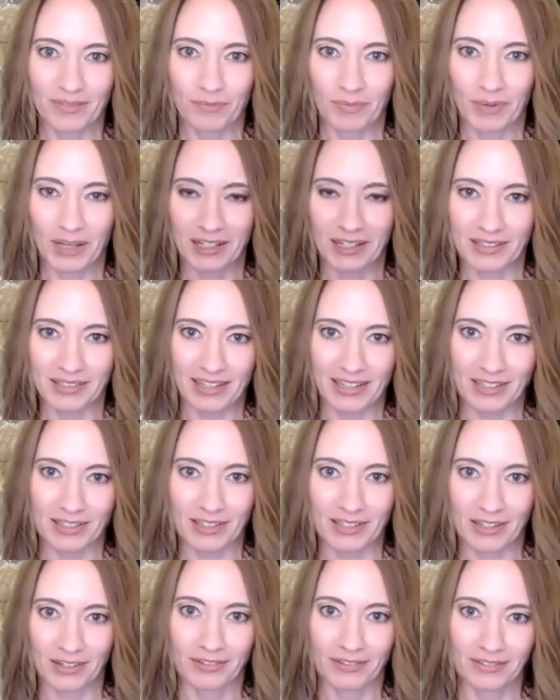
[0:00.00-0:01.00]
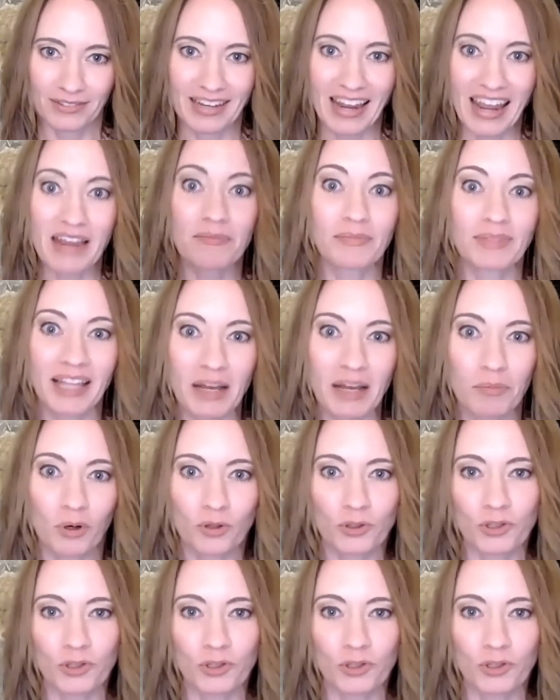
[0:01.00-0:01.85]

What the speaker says: because that's the name label,